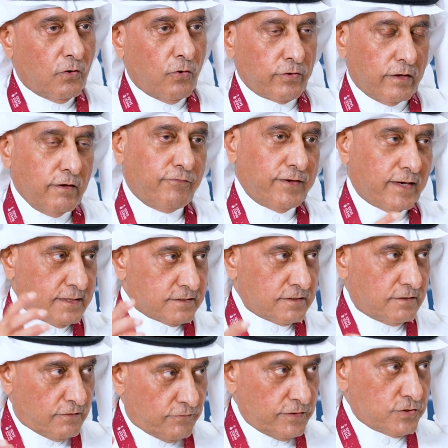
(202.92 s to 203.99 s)
or even as
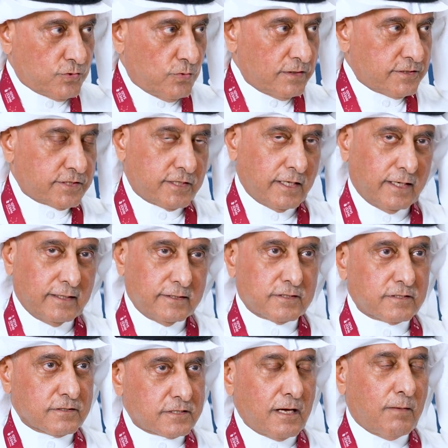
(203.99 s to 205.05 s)
individual
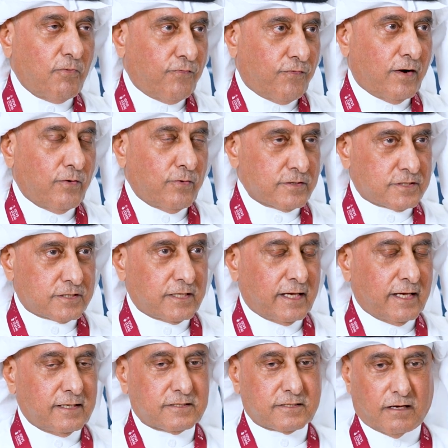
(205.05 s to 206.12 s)
states, some of our
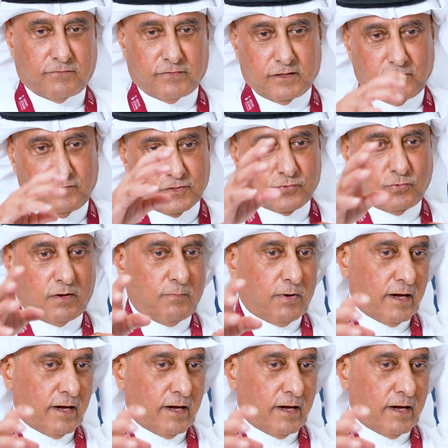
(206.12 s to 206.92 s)
states have individual